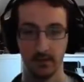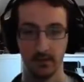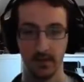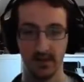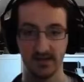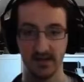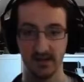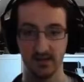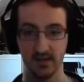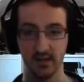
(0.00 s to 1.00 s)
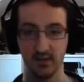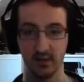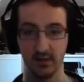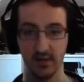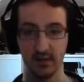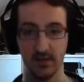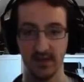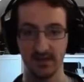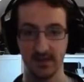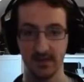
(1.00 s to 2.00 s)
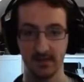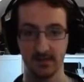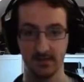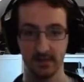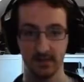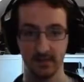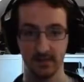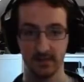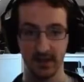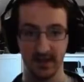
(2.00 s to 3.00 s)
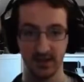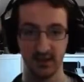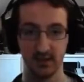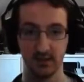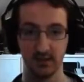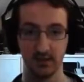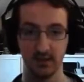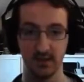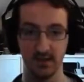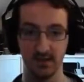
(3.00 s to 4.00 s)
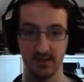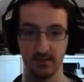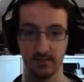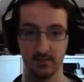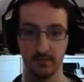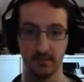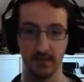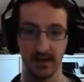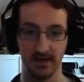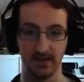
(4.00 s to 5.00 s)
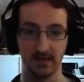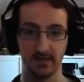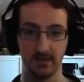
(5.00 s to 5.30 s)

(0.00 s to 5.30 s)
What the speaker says: But as standard, you've got the basic sort of lash, which is that.